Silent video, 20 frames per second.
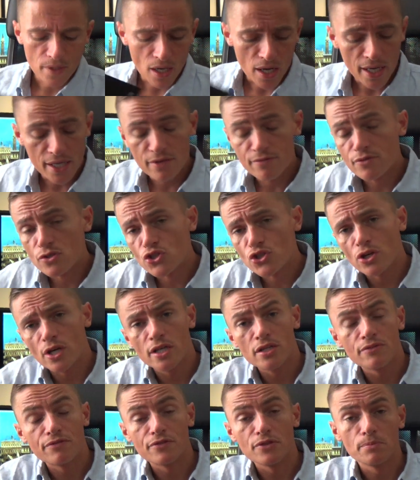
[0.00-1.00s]
I even
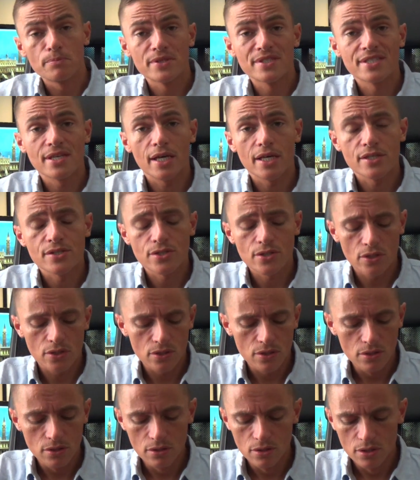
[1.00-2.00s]
tried a few Pateks
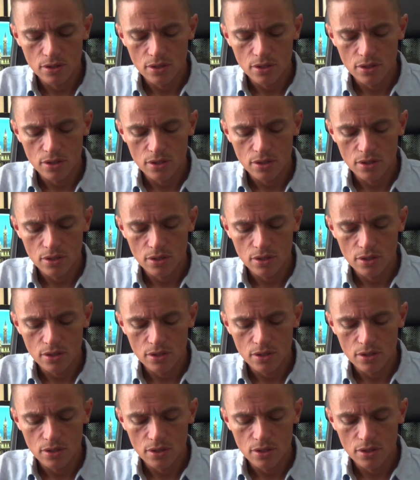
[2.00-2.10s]
on.